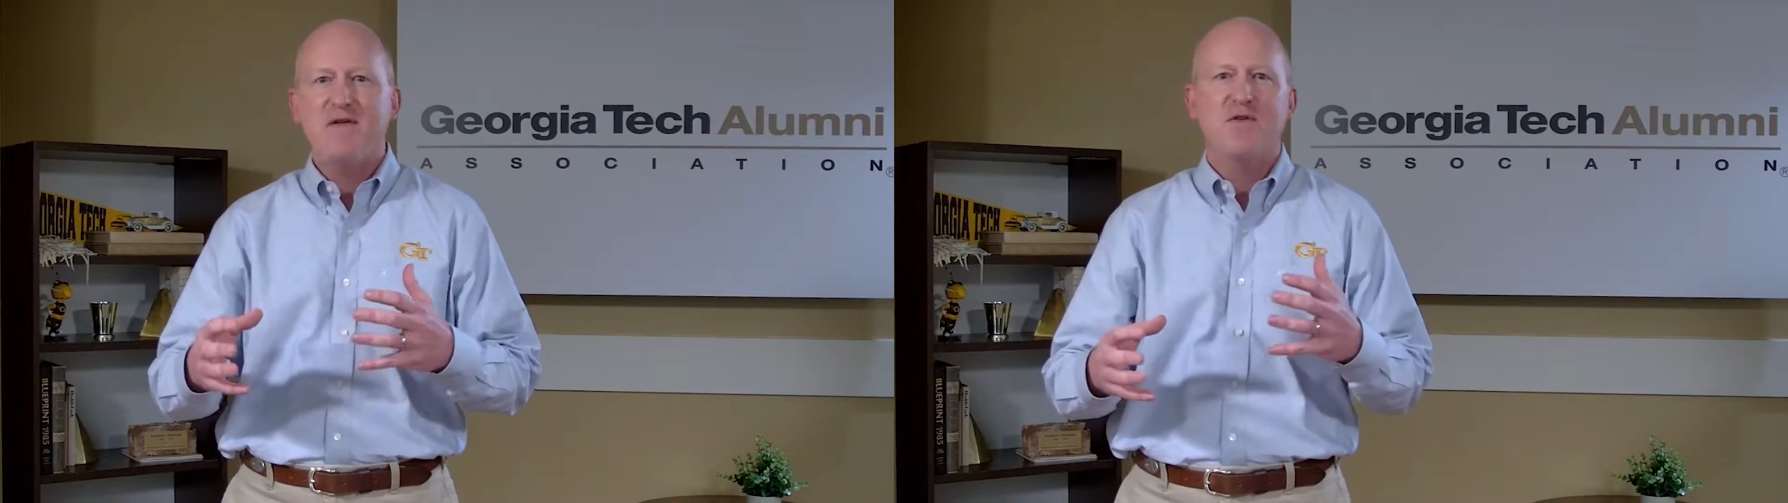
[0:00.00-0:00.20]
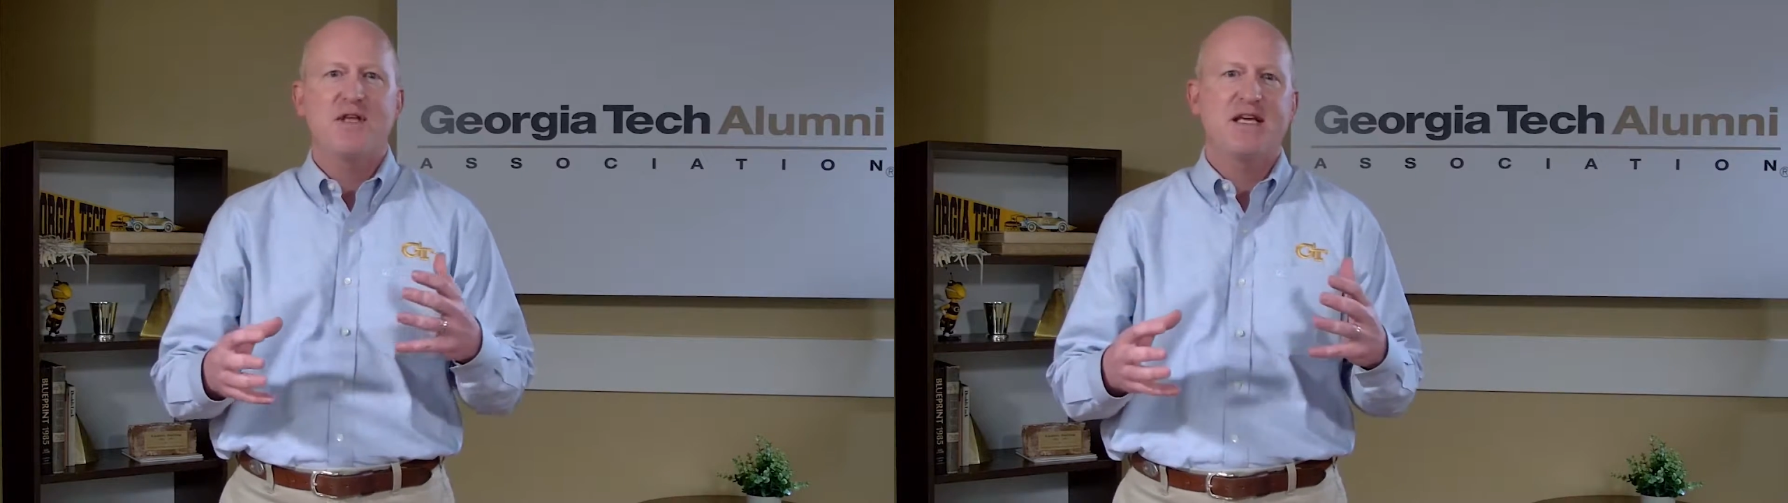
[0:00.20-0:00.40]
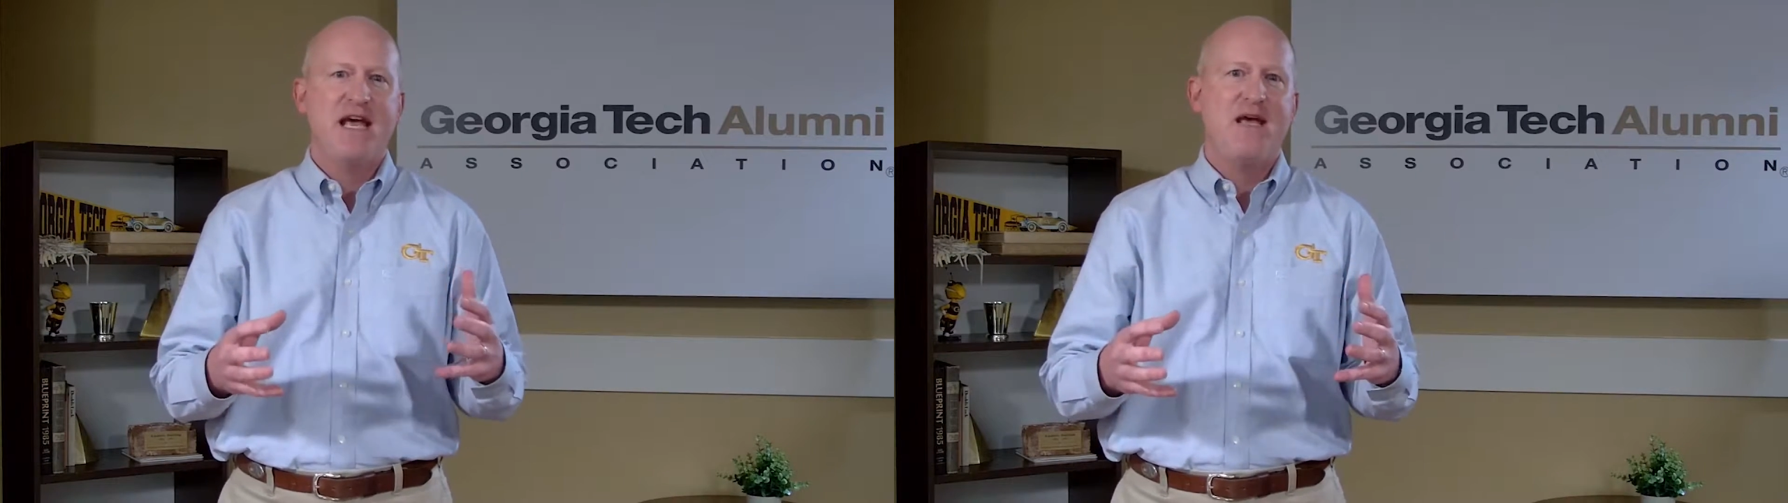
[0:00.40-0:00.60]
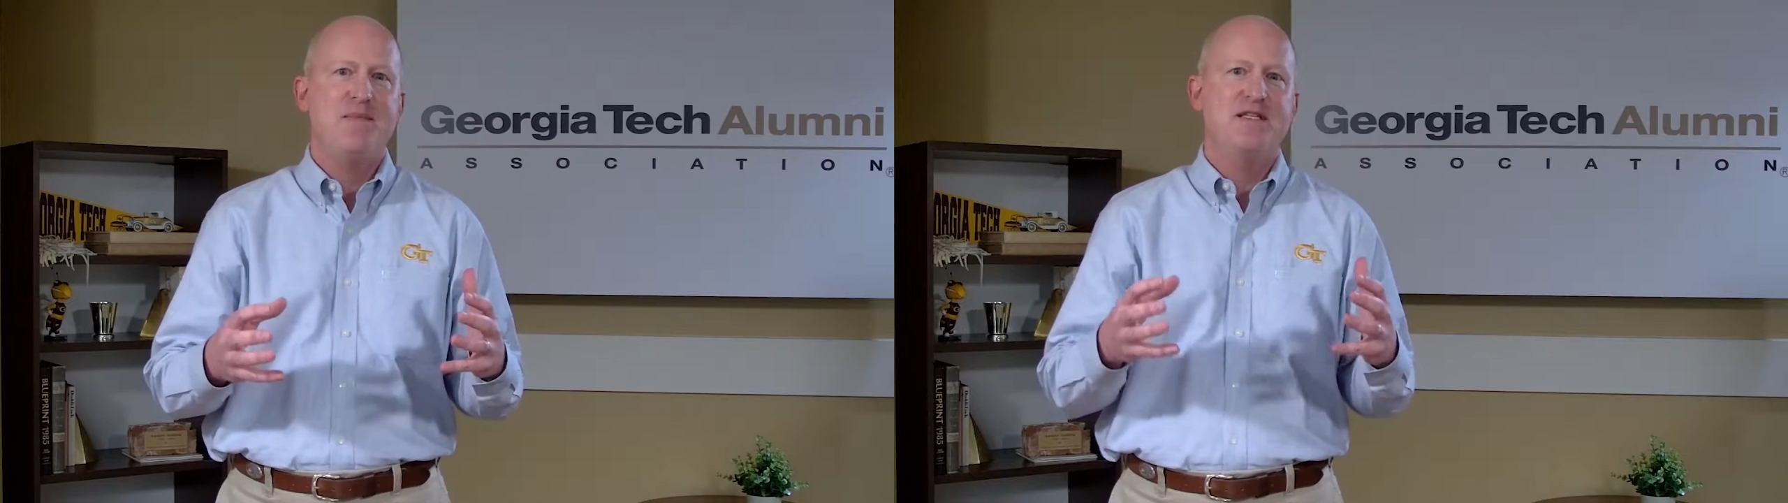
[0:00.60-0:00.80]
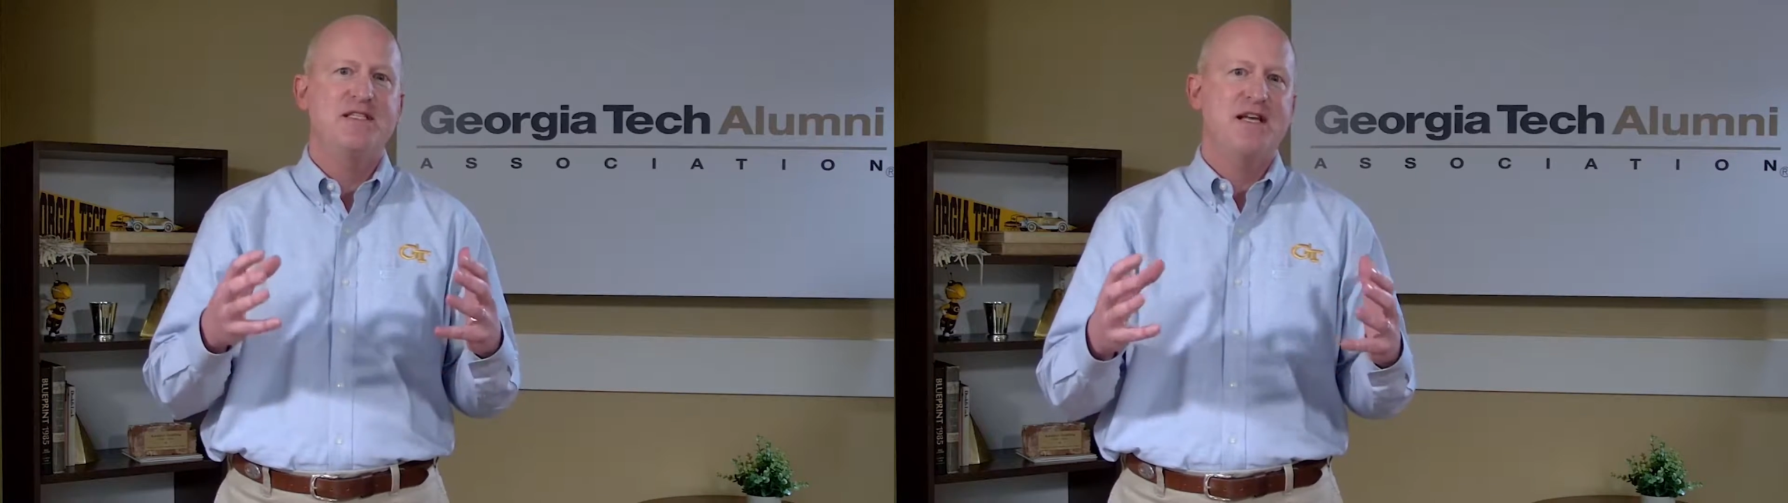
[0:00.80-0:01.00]
for the
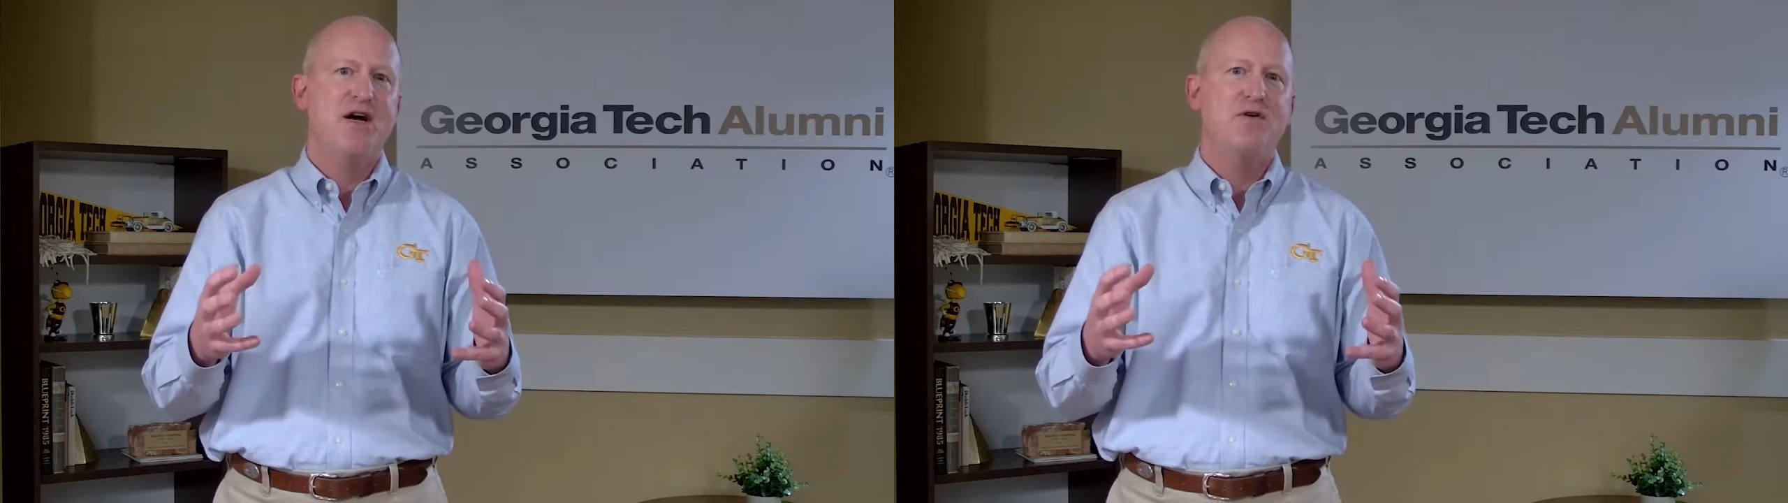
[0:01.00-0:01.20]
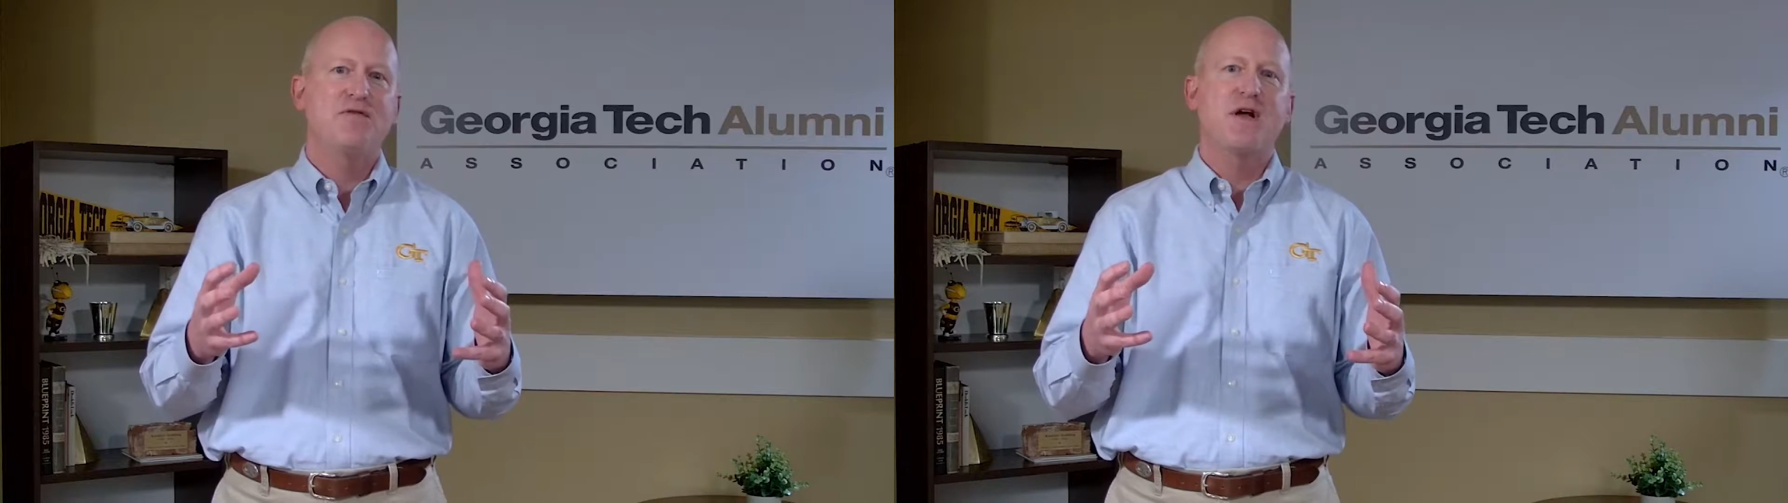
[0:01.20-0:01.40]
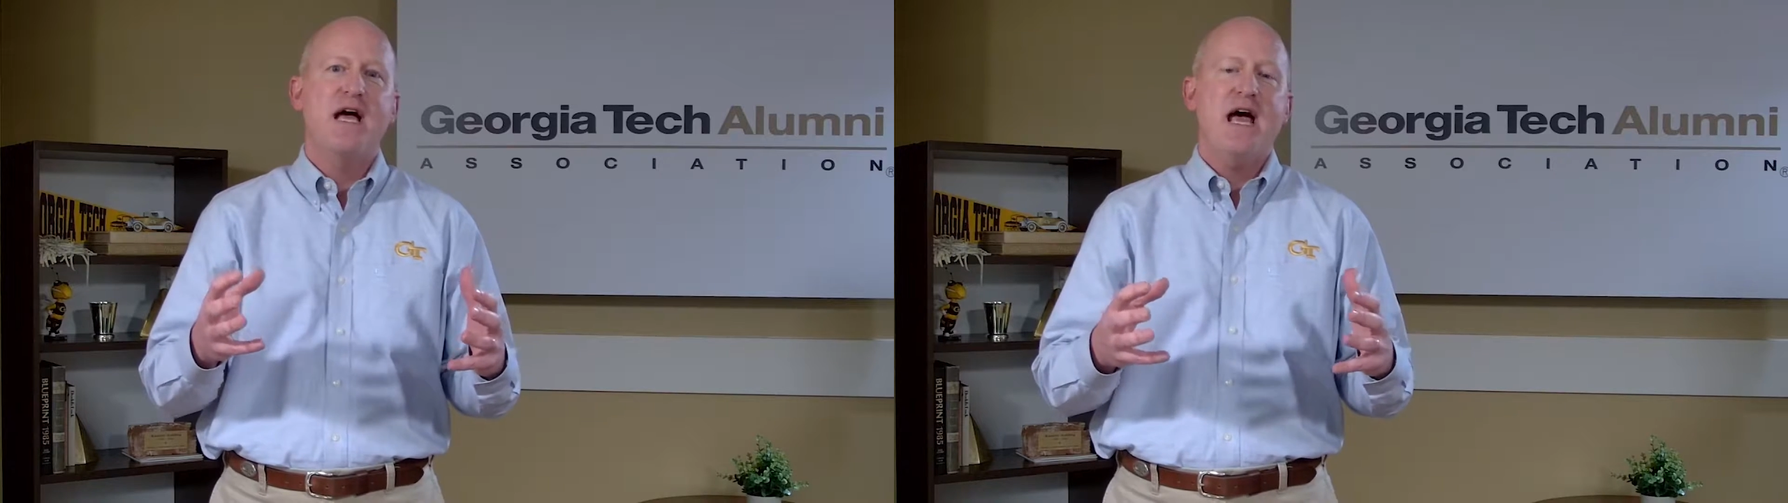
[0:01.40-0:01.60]
game itself.